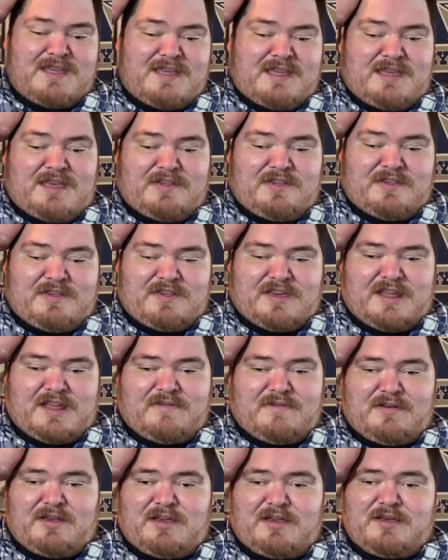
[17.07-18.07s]
this is
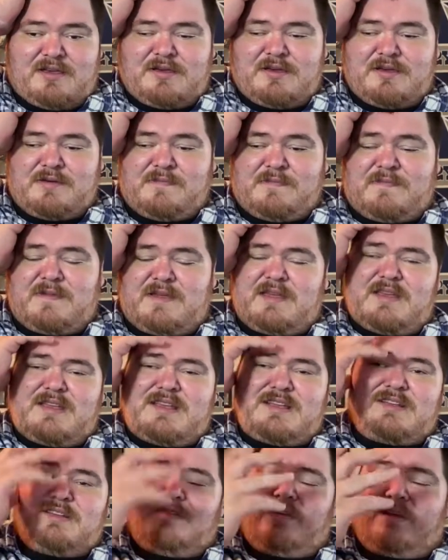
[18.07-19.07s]
kind of a
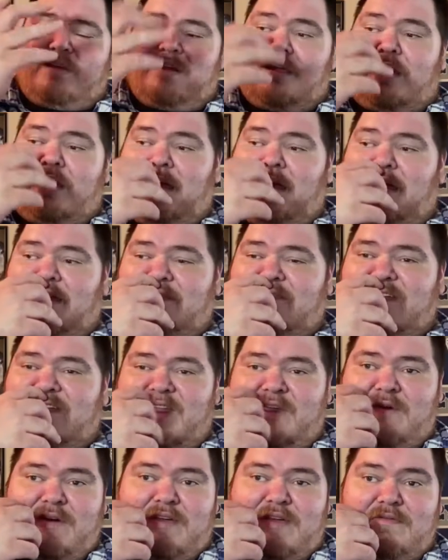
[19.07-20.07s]
little haul
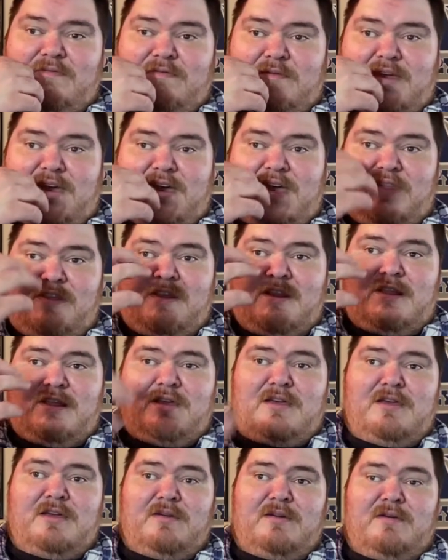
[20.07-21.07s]
video I've got
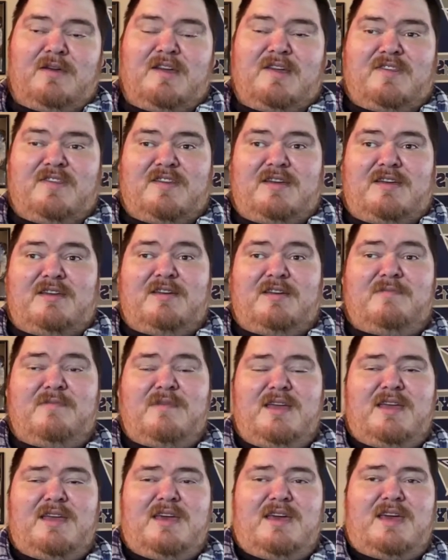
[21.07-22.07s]
that because I had
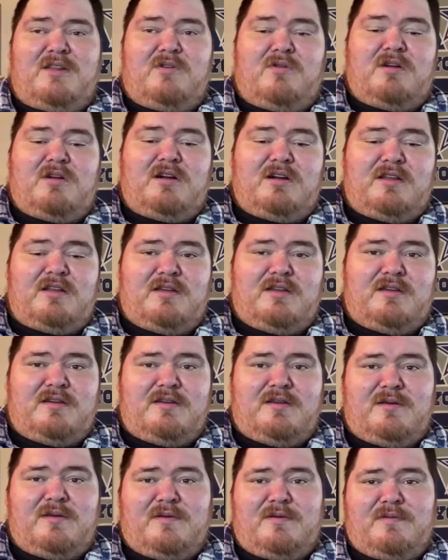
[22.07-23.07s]

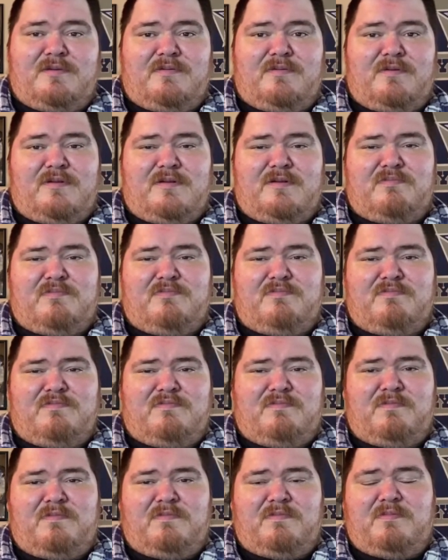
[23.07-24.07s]
ordered, or
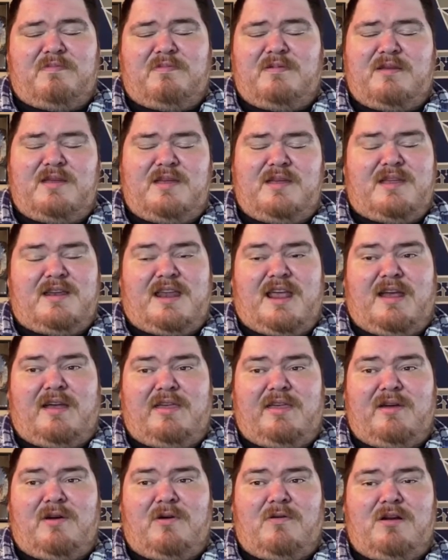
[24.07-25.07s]
not
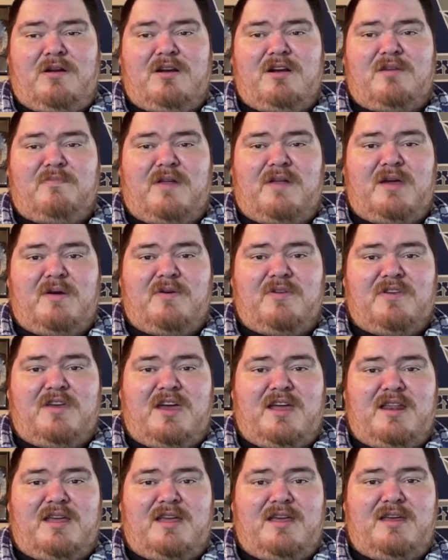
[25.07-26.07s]
only ordered, but I was
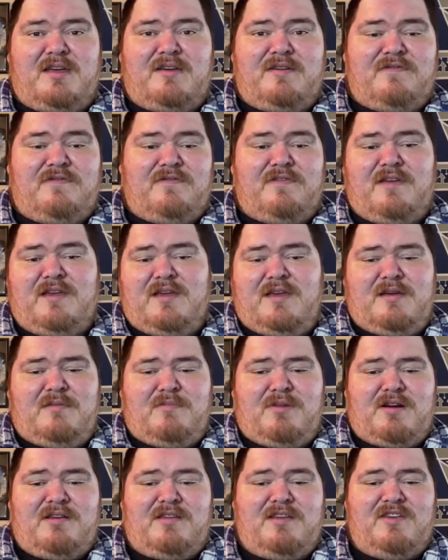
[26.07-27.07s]
kind of
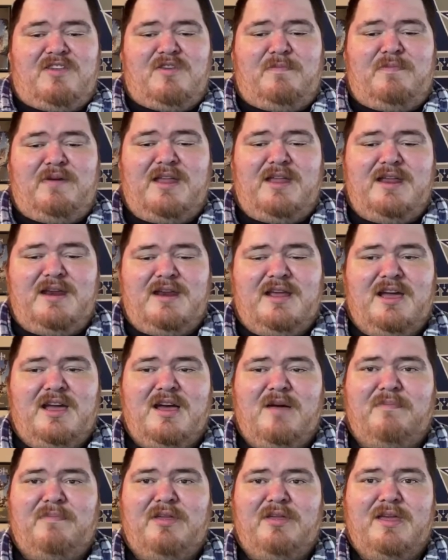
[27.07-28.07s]
participating in a
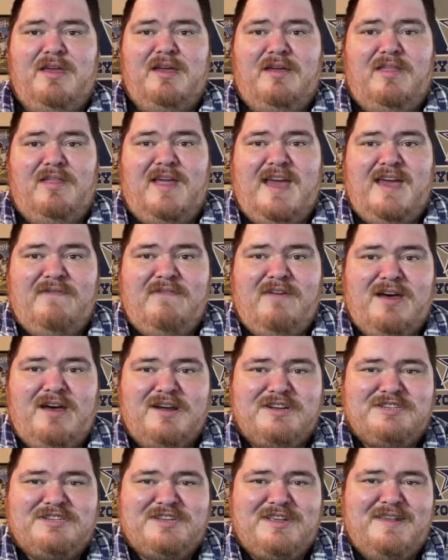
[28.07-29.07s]
couple live
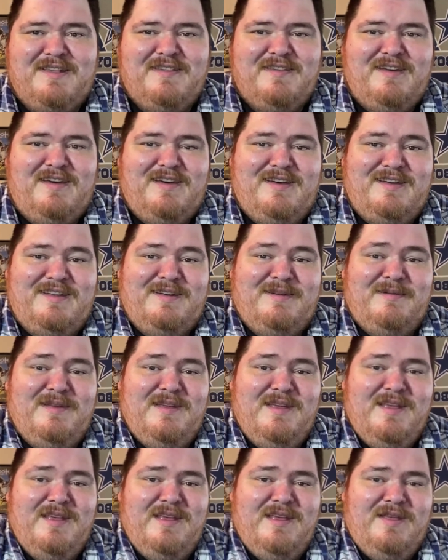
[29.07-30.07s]
auctions on
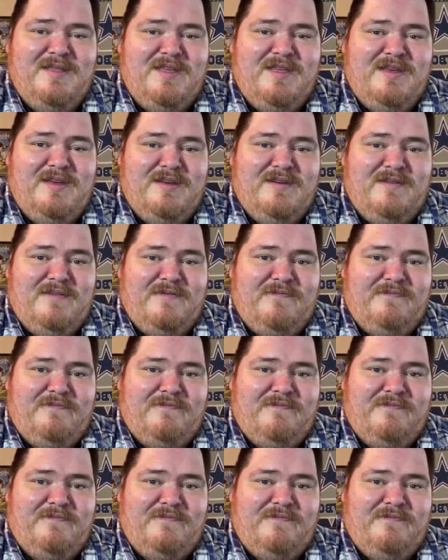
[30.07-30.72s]
this